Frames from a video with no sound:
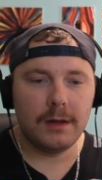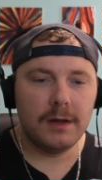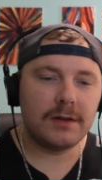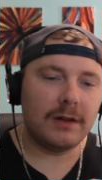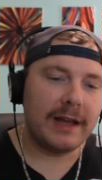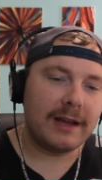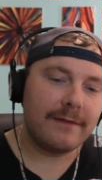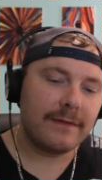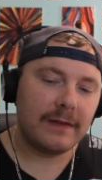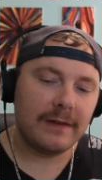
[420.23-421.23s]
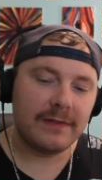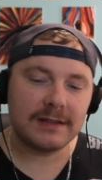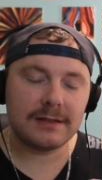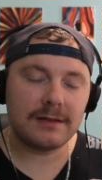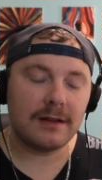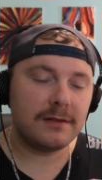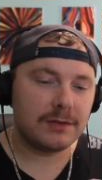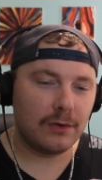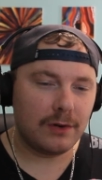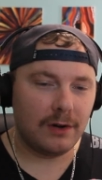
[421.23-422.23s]
So, like, if this
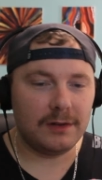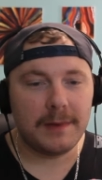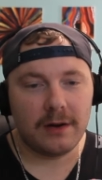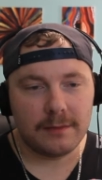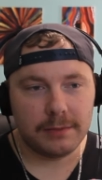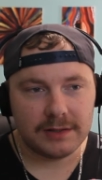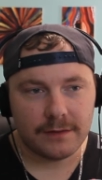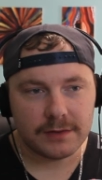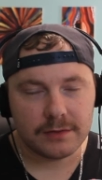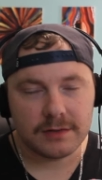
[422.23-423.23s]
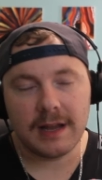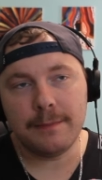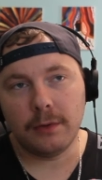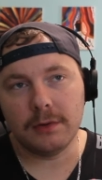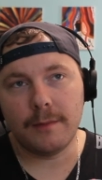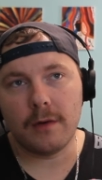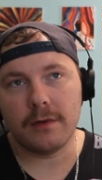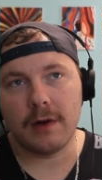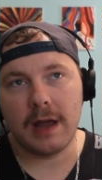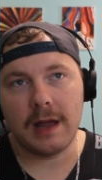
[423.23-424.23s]
so-called American police officer, say he pulled him
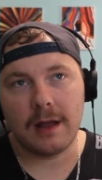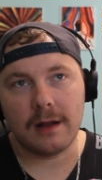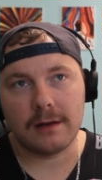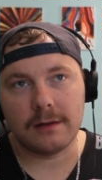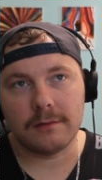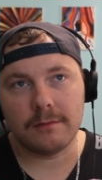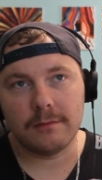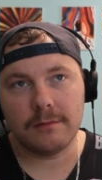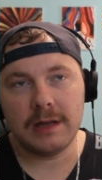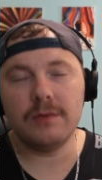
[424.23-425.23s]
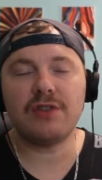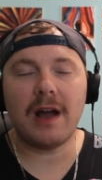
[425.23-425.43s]
over and he was driving